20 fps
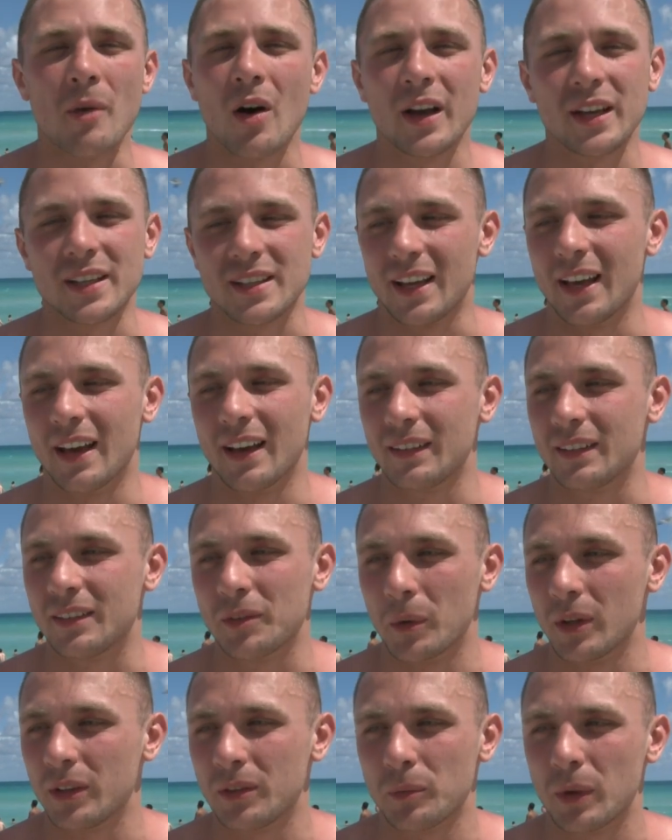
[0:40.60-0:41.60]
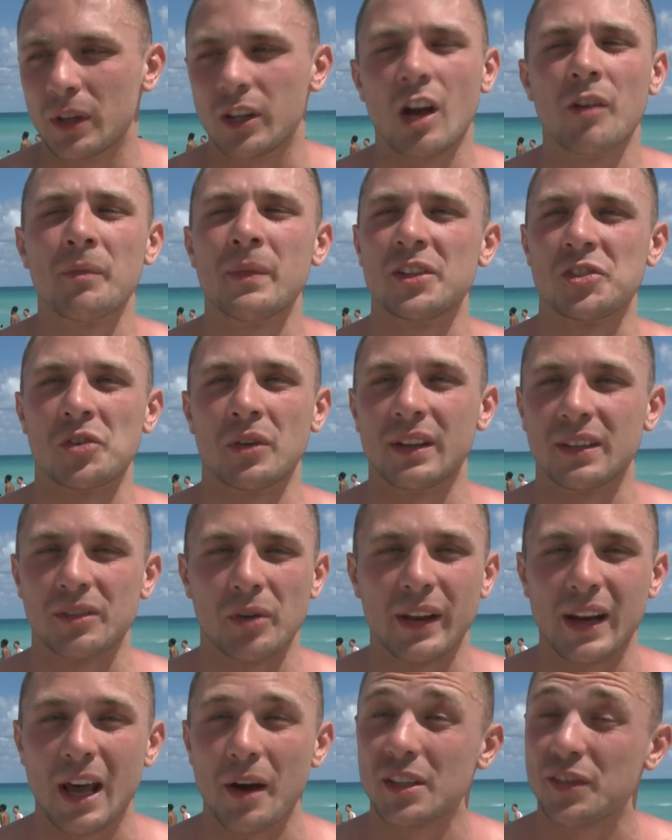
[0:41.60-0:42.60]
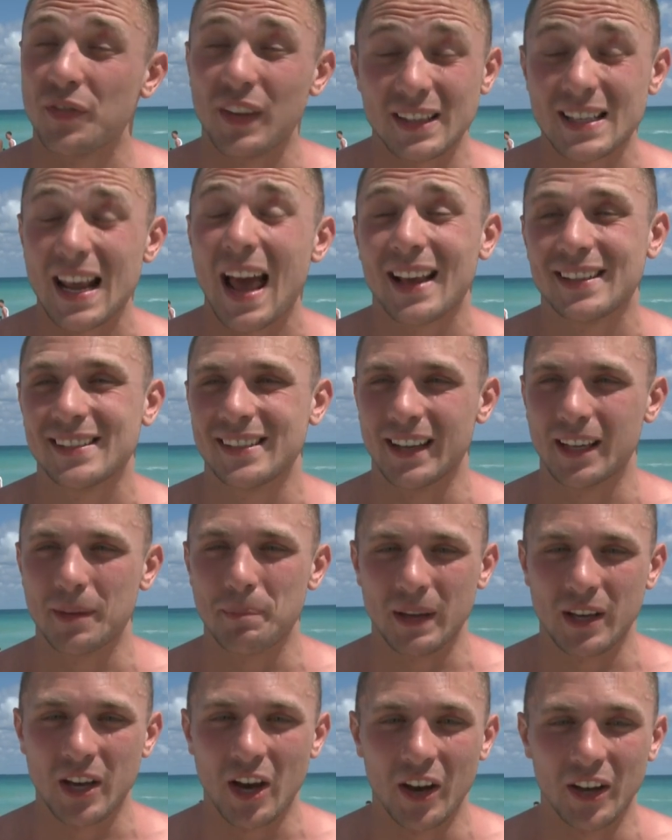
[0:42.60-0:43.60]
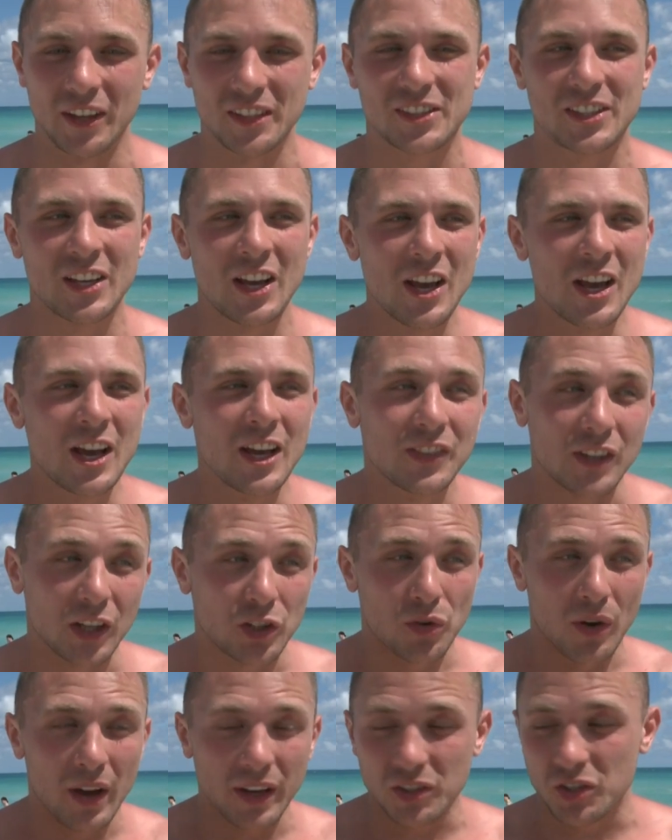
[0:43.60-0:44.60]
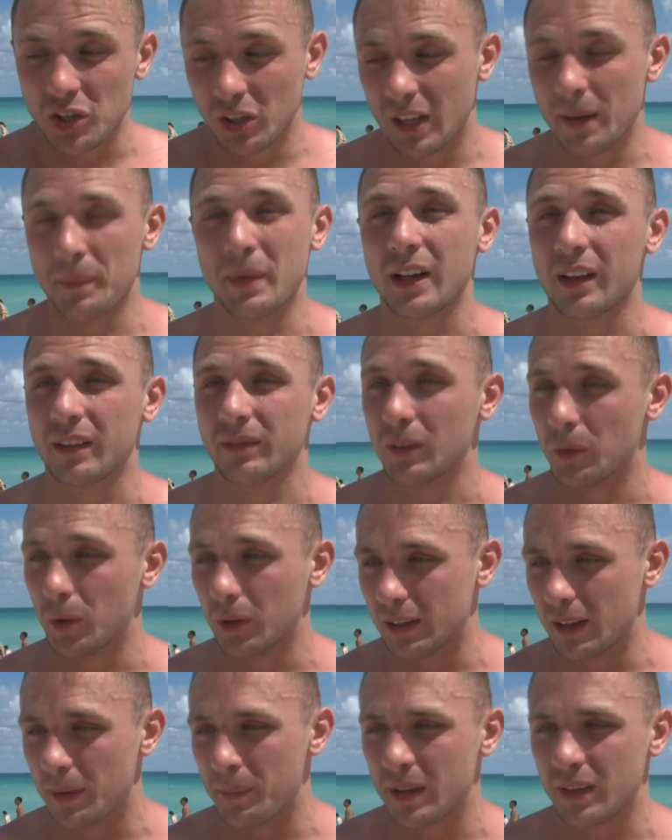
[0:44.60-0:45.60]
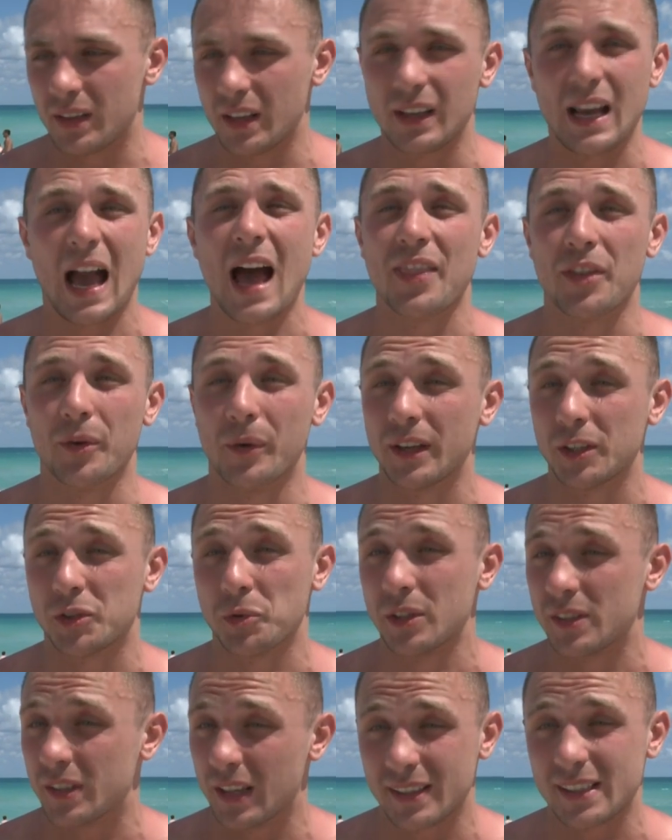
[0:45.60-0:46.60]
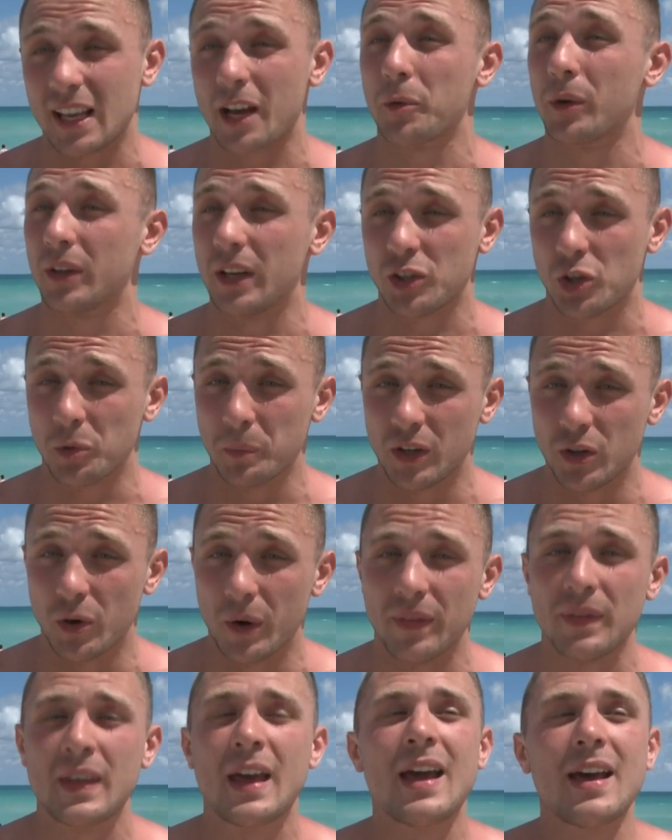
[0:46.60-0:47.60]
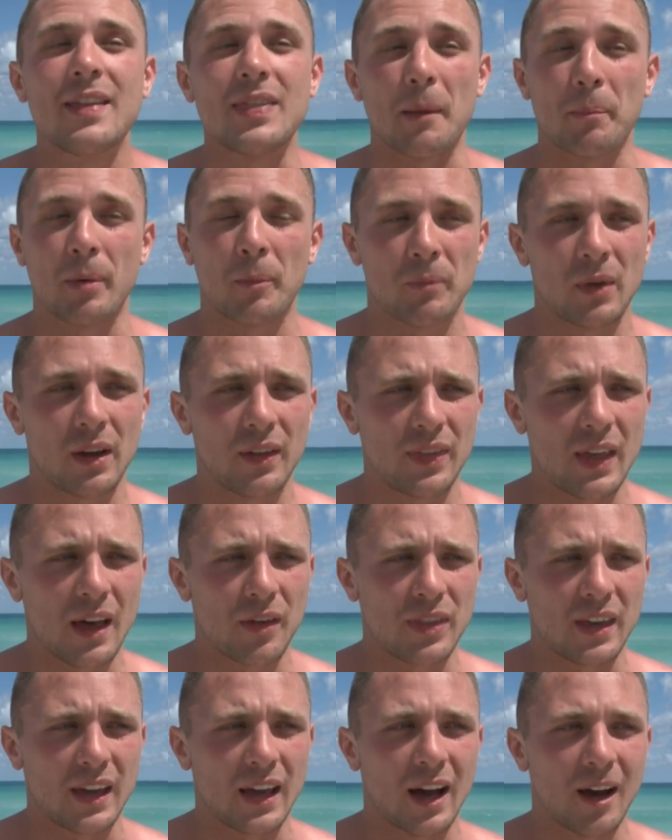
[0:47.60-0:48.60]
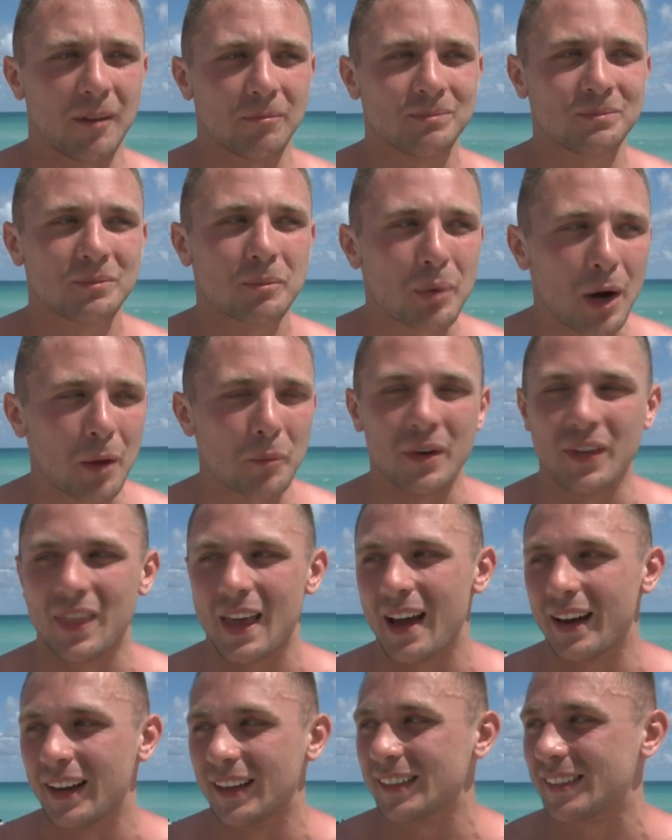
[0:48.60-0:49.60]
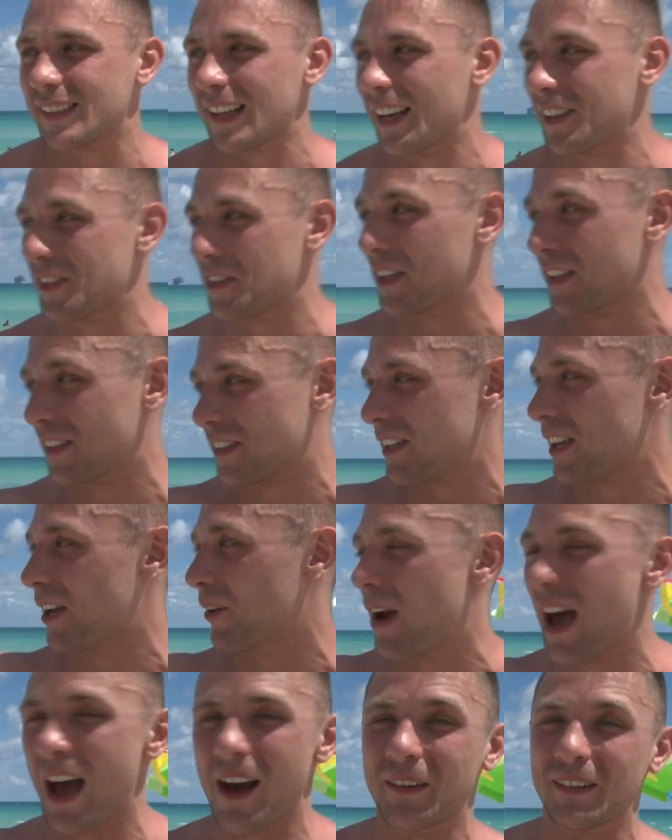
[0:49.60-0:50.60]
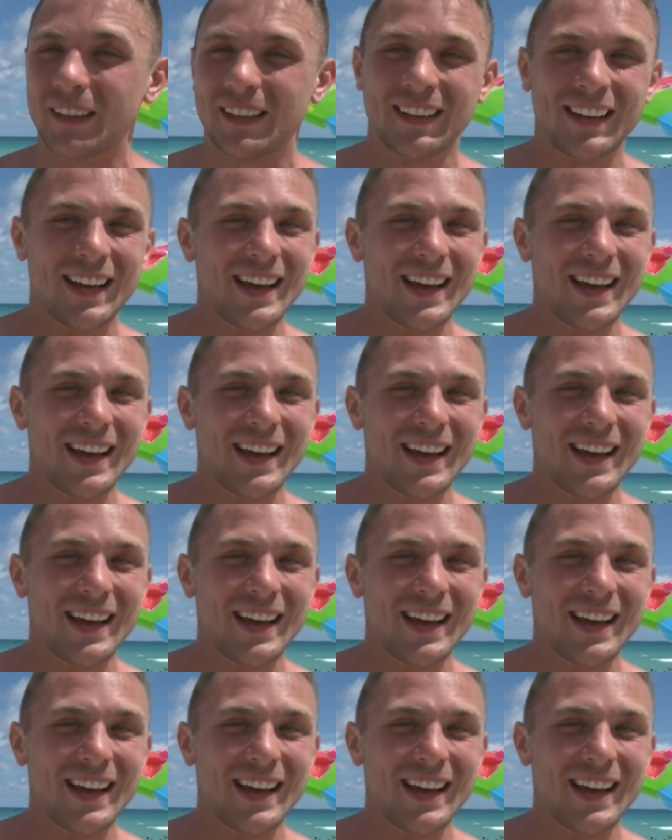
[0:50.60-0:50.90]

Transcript: my idea, uh, what, what the government is doing right now is fantastic because they're trying to limit limit the gatherings, which is exactly what they should be doing. Now, the um, problem with that is, as you can see around,